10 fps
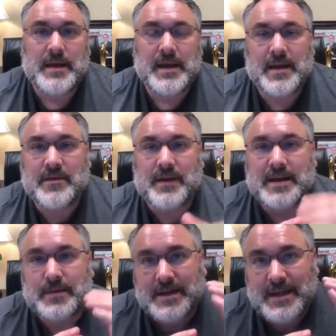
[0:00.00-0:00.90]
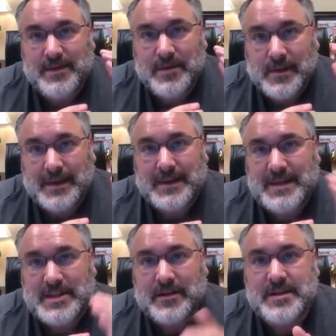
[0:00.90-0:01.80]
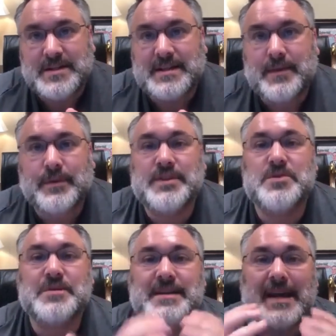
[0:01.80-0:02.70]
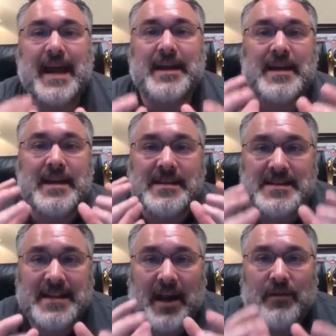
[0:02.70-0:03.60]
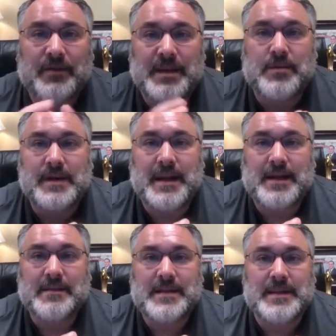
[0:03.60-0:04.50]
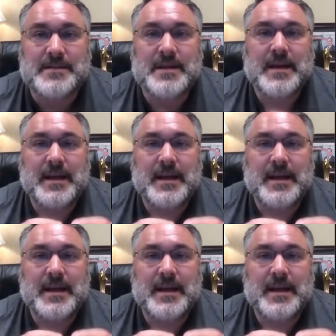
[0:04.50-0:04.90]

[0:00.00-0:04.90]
And in fact, I'm going to give you a lead generation template to get self-liquidating leads.